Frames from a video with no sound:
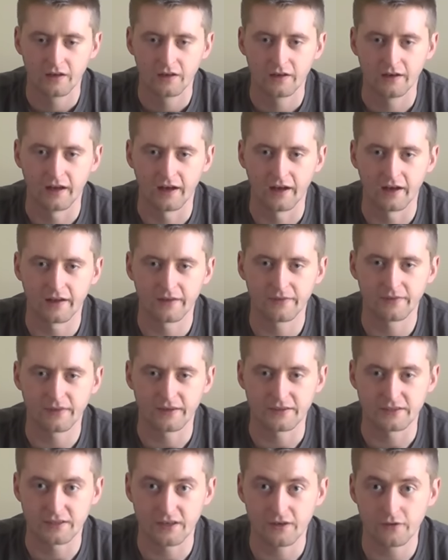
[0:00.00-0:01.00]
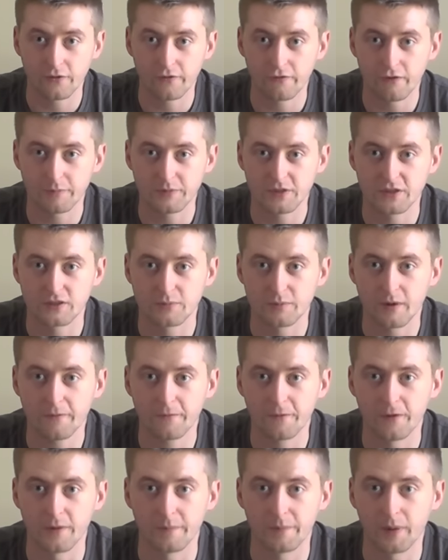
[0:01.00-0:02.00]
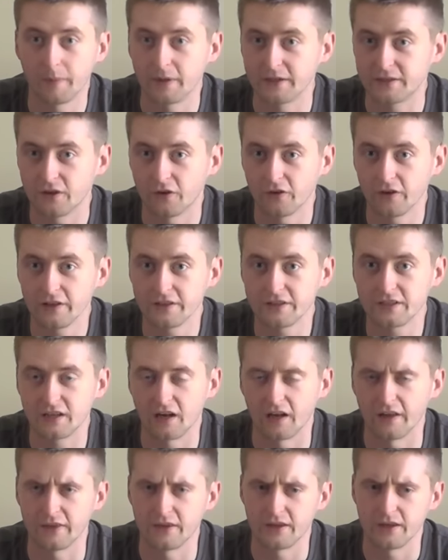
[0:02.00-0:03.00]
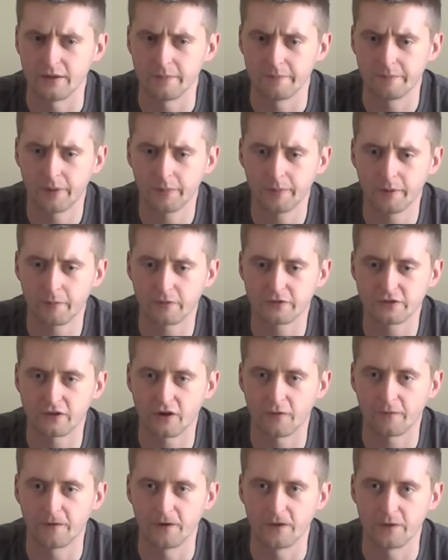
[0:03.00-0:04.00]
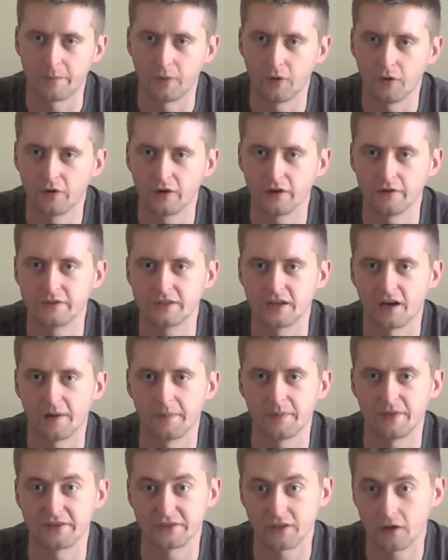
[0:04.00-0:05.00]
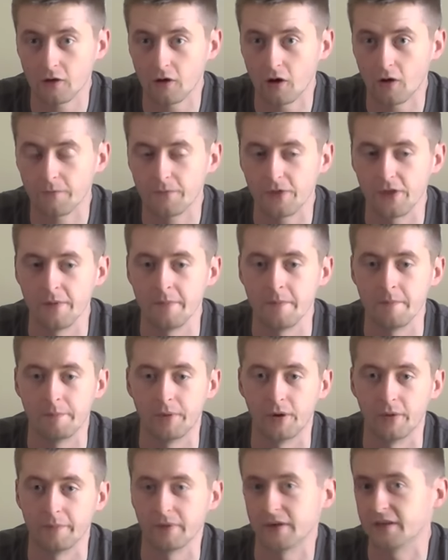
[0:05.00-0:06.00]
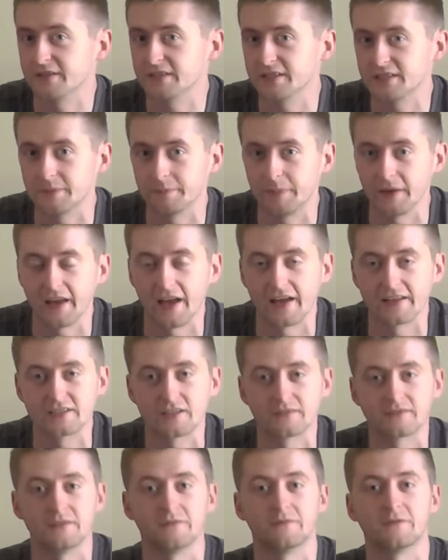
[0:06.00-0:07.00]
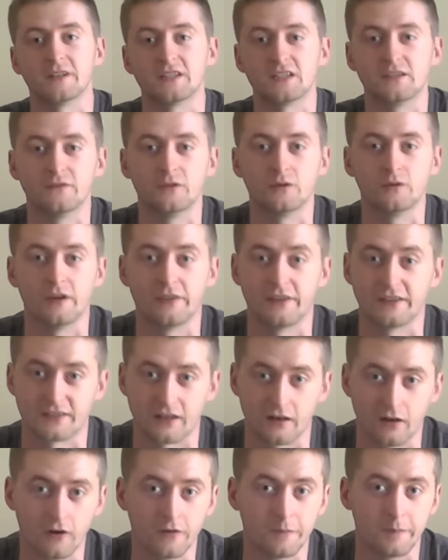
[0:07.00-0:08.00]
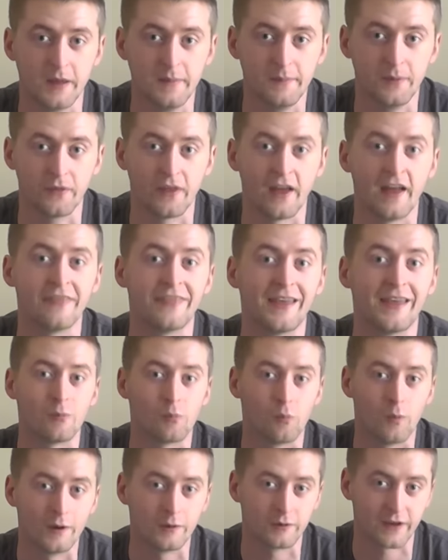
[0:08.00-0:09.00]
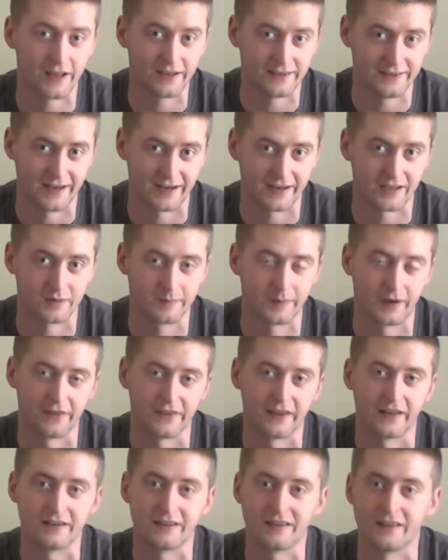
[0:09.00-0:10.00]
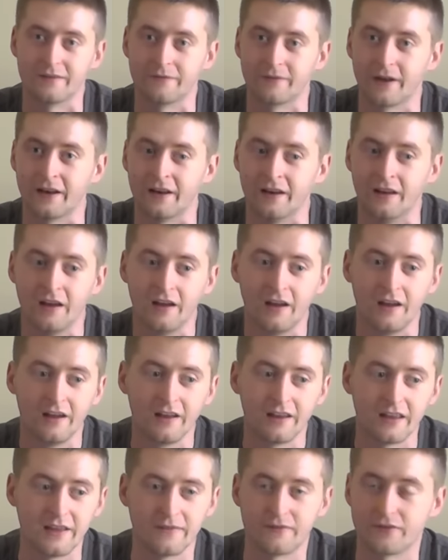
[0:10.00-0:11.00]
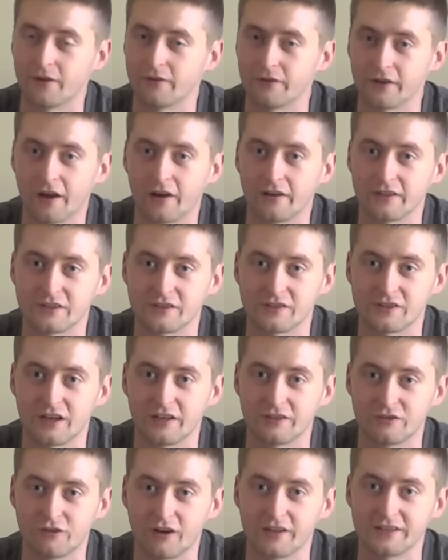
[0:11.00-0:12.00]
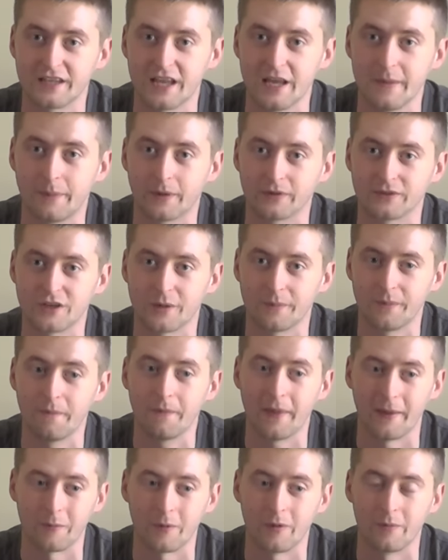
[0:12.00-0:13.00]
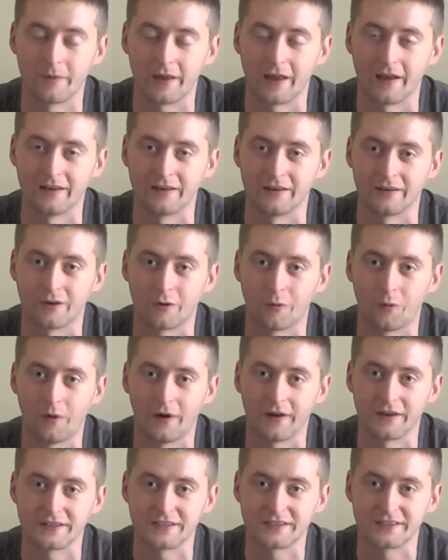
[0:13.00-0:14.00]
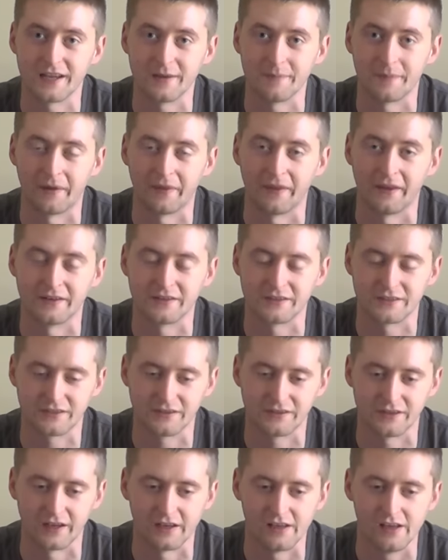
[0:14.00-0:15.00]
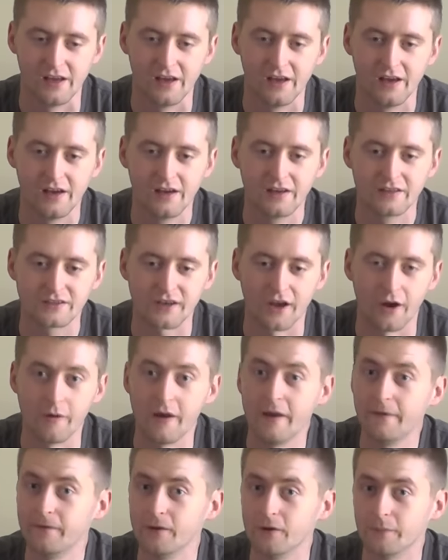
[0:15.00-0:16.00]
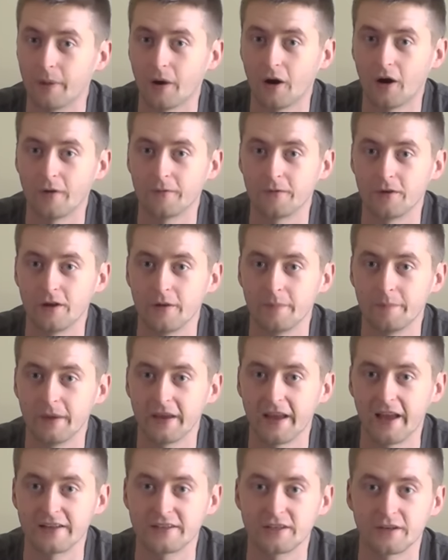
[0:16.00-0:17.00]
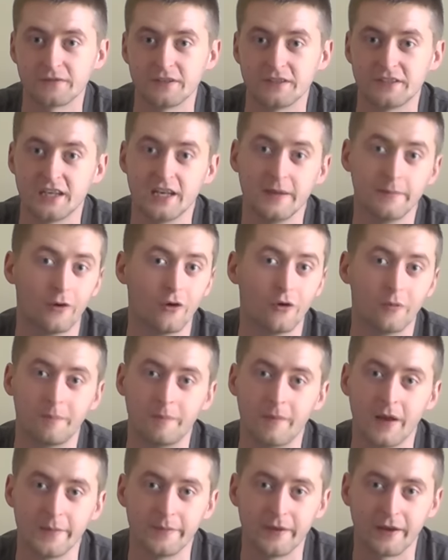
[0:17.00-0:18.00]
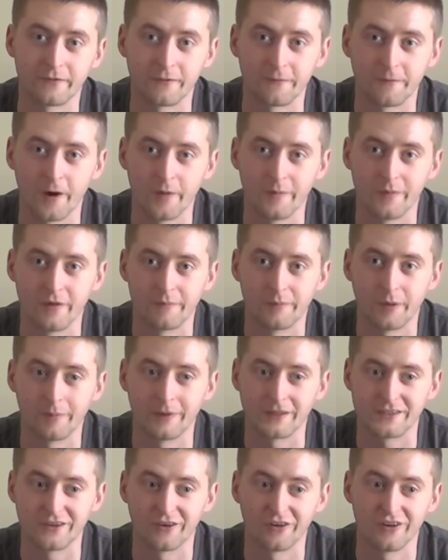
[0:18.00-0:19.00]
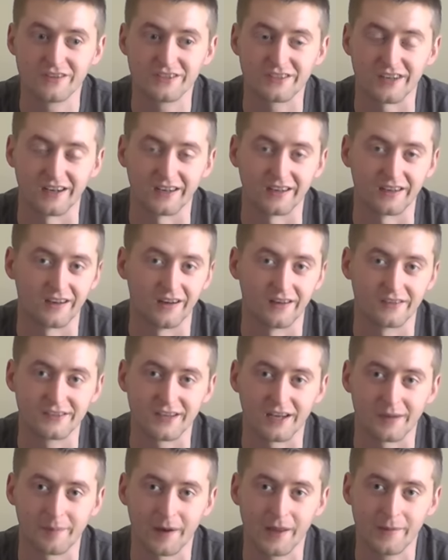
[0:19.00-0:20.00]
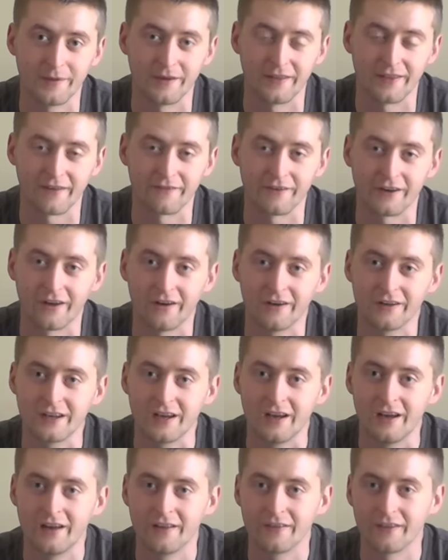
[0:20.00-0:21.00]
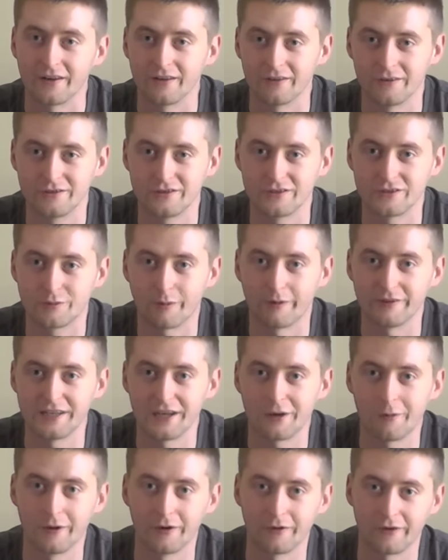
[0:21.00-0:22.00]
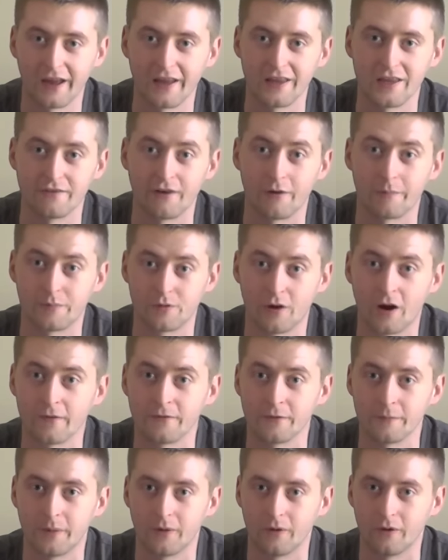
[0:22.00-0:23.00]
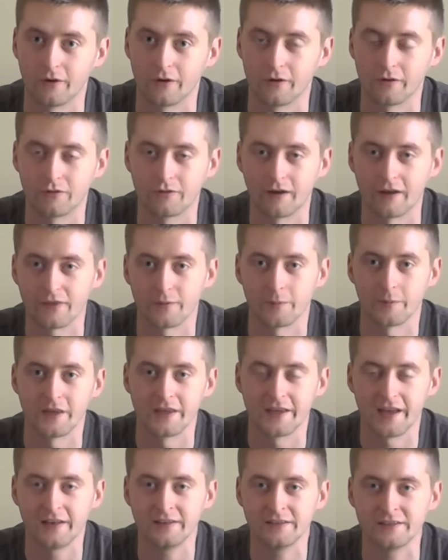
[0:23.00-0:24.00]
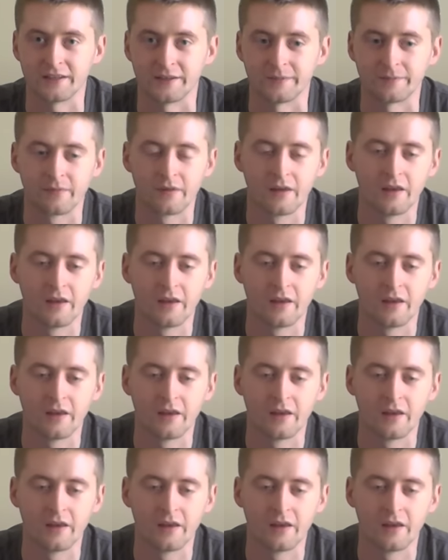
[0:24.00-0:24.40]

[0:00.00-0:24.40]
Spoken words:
Now, there's another option as well for public toilets, like the public ones on offer, the Portaloo type, and there's a lot of them, but because it's a big airsofting festival and there's a lot of people there, will get knackered by the end of the event. Even though the guys on site tried to keep on top of them, they will get in quite a state by the end of Sunday. So if you're part of a big airsofting team or maybe have a phobia of public toilets, I can't say I blame you in that regard, then 120 quid will get you your own private Portaloo throughout the weekender.